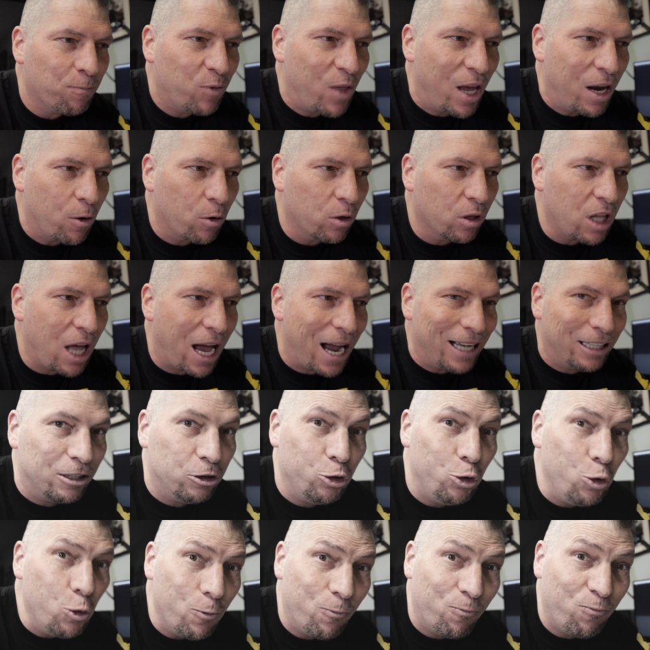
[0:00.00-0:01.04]
they were like,
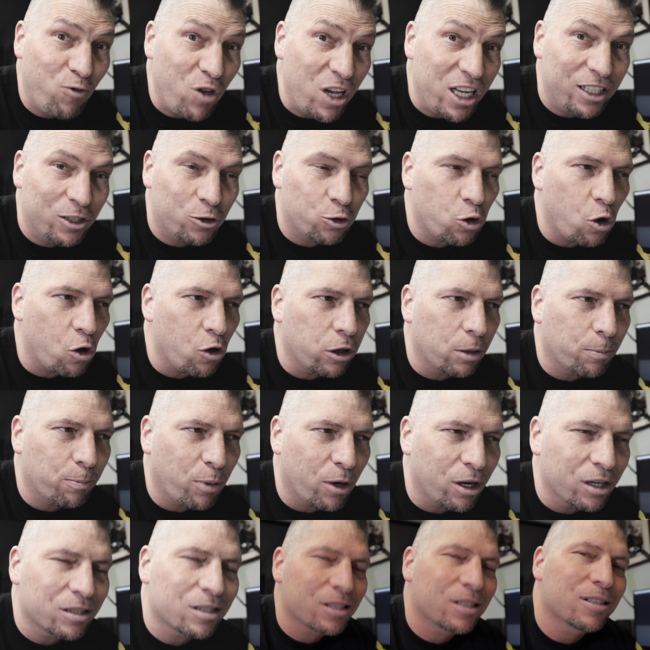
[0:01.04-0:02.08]
you finished all the
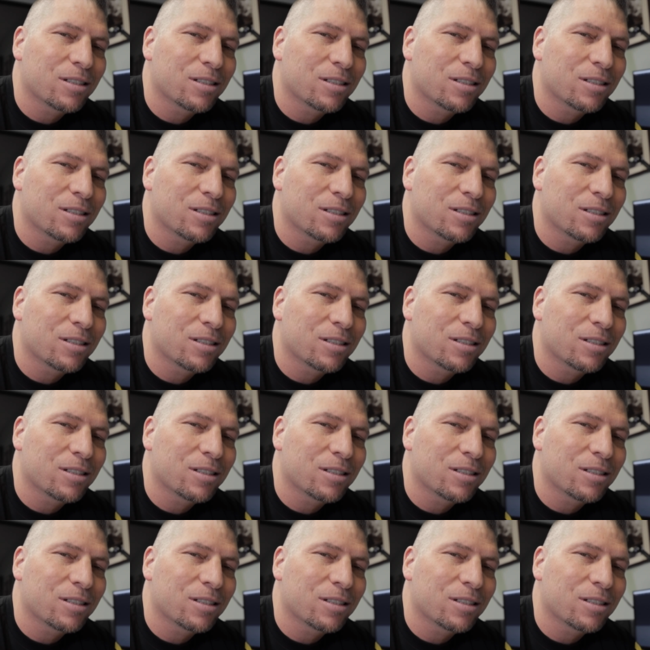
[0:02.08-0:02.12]
parts?